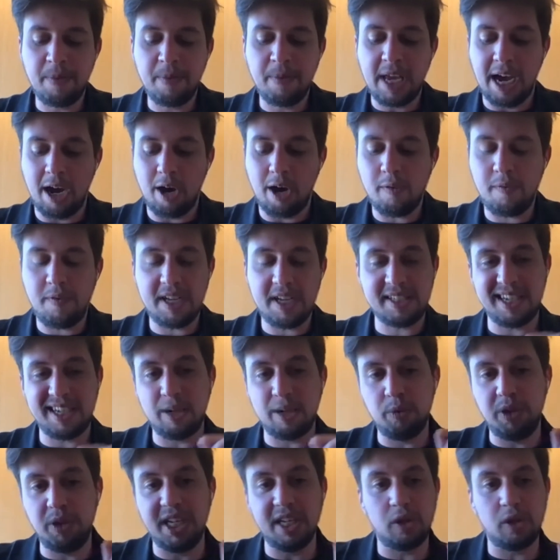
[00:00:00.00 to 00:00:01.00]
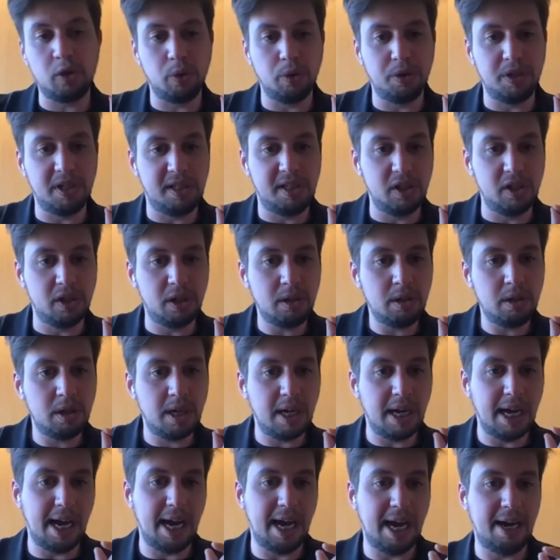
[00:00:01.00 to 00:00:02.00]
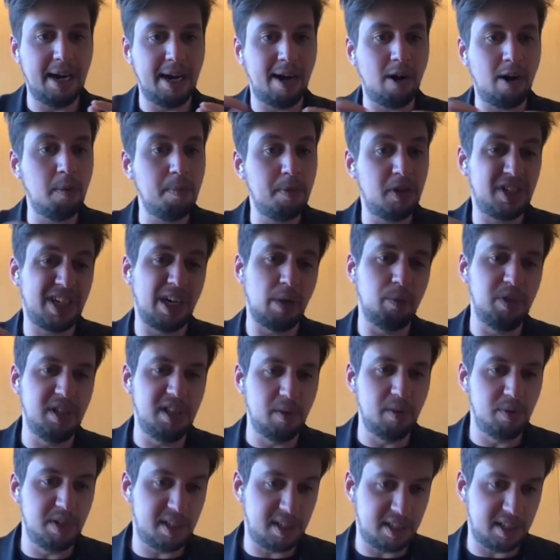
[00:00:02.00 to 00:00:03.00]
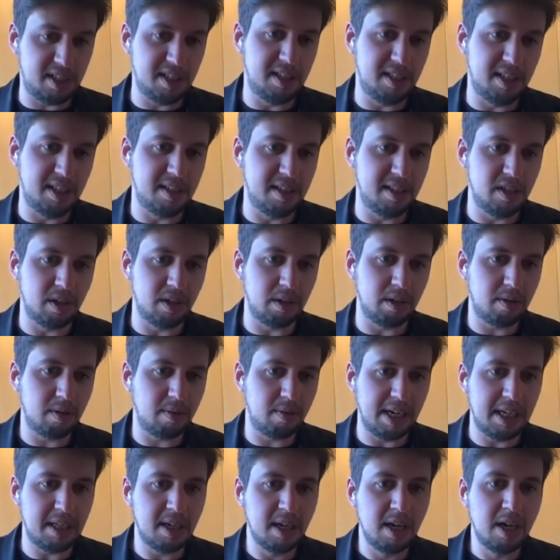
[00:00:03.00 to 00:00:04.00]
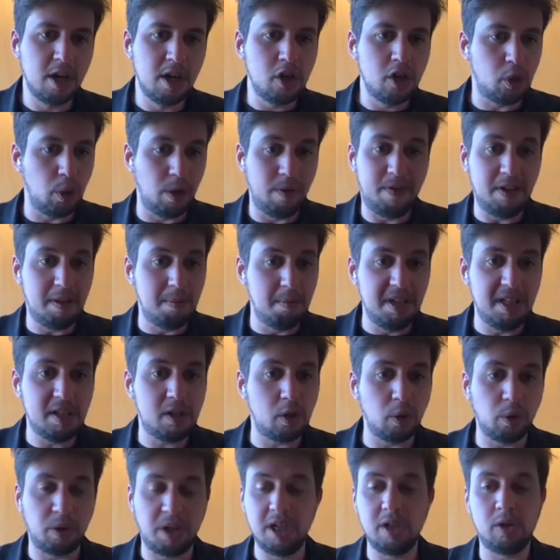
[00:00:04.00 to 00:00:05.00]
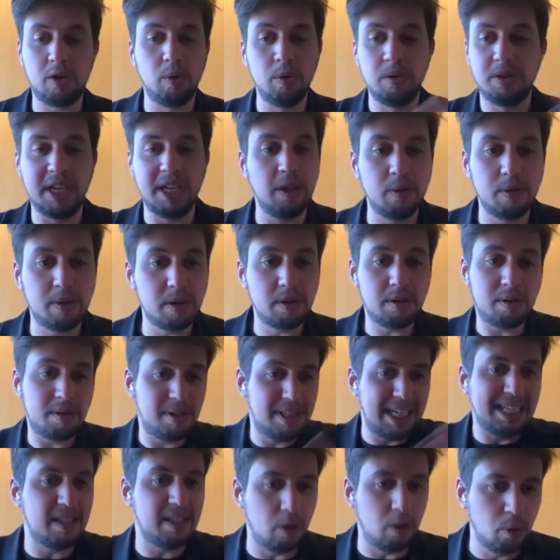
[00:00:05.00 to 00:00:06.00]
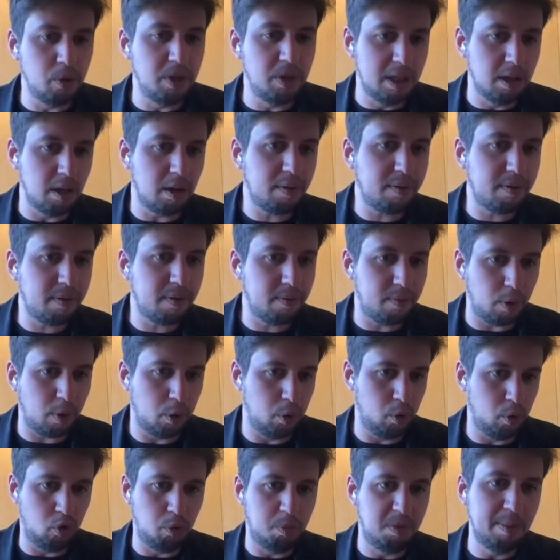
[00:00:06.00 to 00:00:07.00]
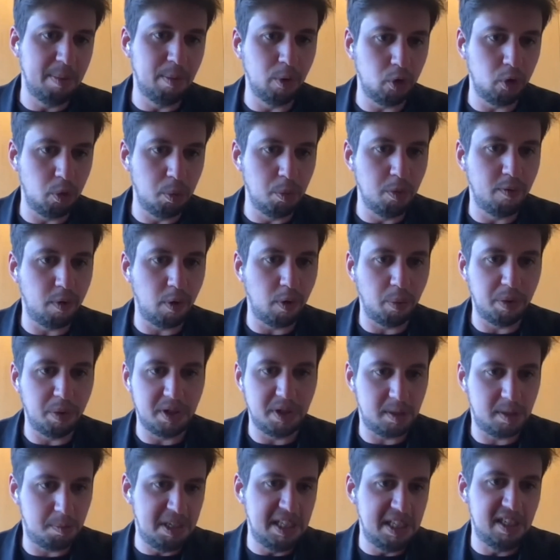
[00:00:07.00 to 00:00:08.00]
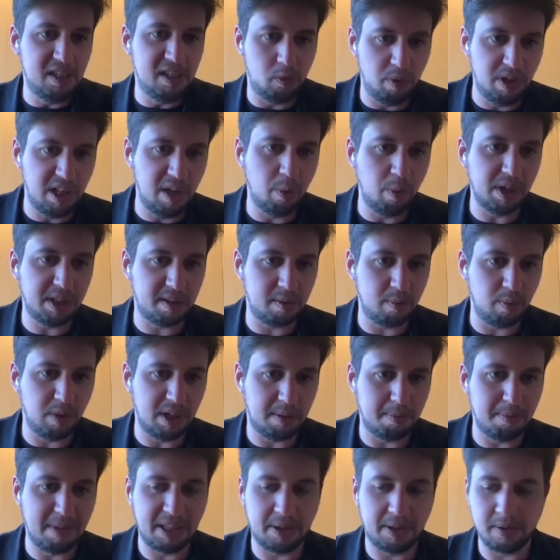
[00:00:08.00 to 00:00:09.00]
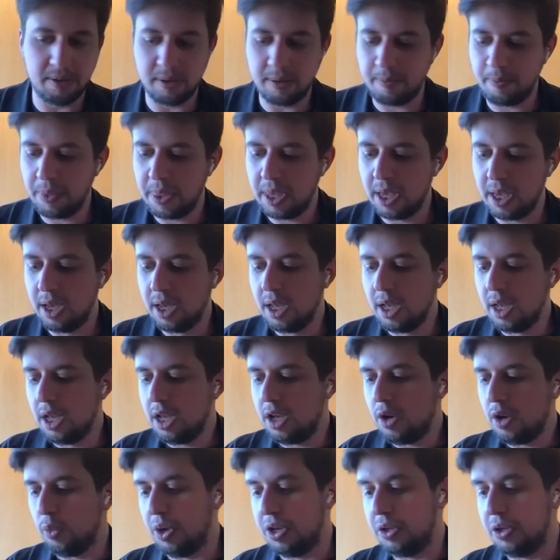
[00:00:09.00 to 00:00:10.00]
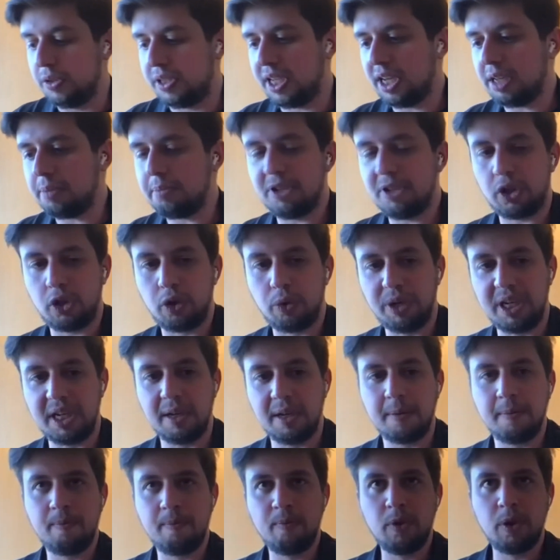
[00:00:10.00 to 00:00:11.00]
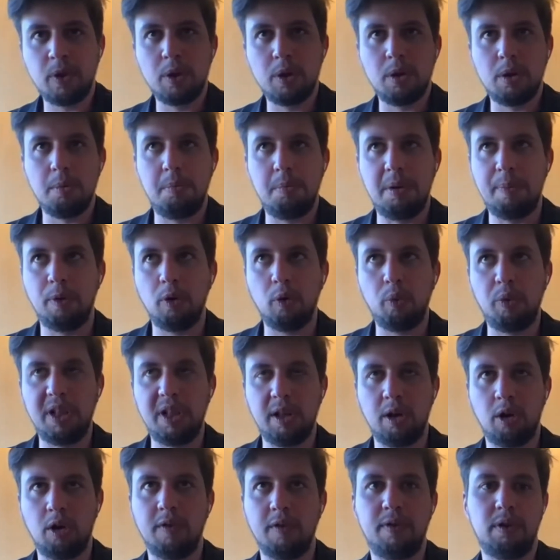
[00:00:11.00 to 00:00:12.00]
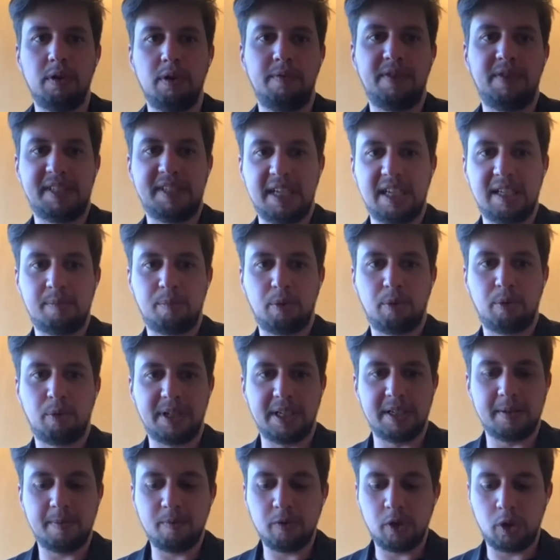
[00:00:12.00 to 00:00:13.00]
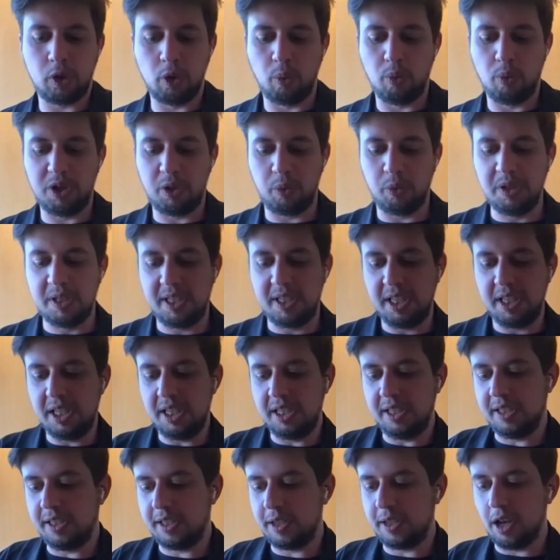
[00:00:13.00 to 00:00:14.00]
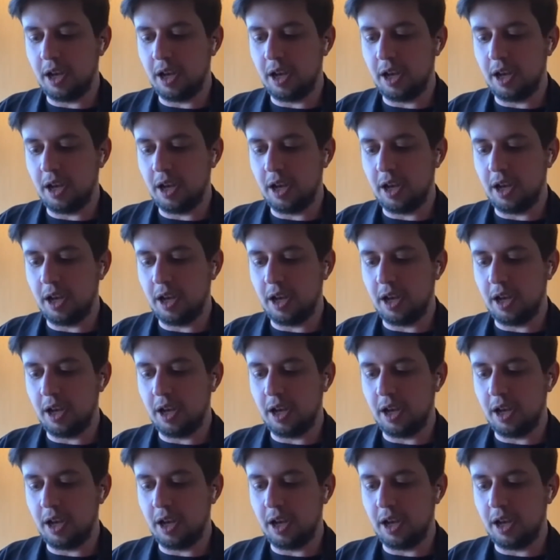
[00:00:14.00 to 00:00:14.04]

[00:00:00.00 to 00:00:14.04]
how fast can we get to a decision and how much can we de-risk this decision, right? So if it means talking to 10 users, that's good enough for you to be able to move forward. Speed is really what matters. When you start maturing, people will overemphasize process. So what we see is